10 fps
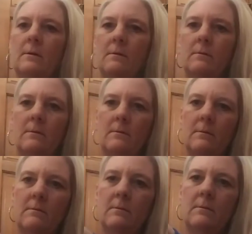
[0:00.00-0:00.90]
So this
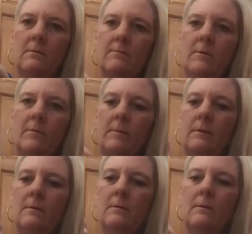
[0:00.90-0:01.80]
is just from
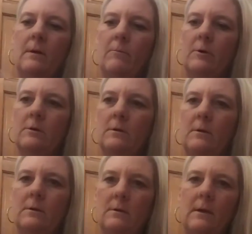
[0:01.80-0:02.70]
not brushing
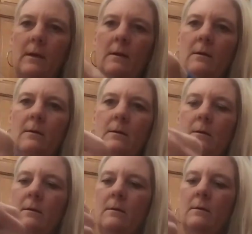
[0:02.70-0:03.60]
it today.
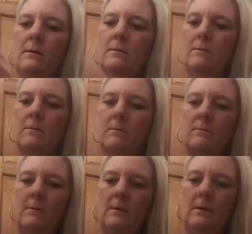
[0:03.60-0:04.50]
So,
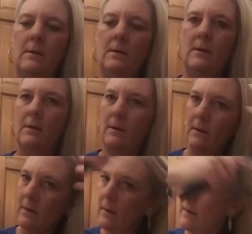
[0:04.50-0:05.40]

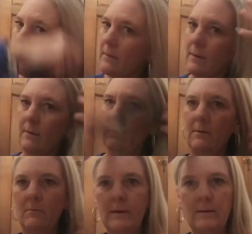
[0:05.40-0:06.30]
and like I said,
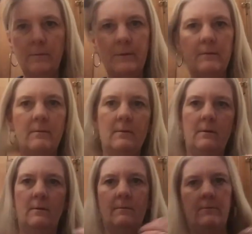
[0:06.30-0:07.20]
you might not be able to see
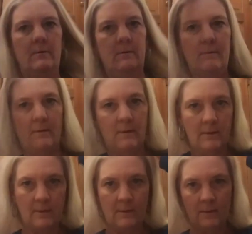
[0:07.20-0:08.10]
a difference
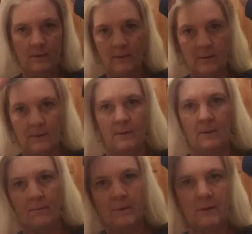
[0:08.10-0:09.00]

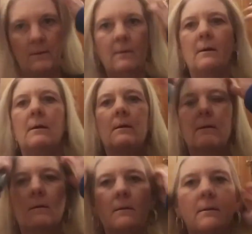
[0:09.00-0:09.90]
but I
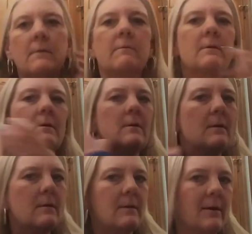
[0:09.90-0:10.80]
can definitely
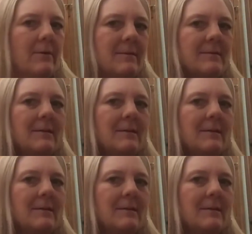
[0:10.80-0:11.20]
tell it's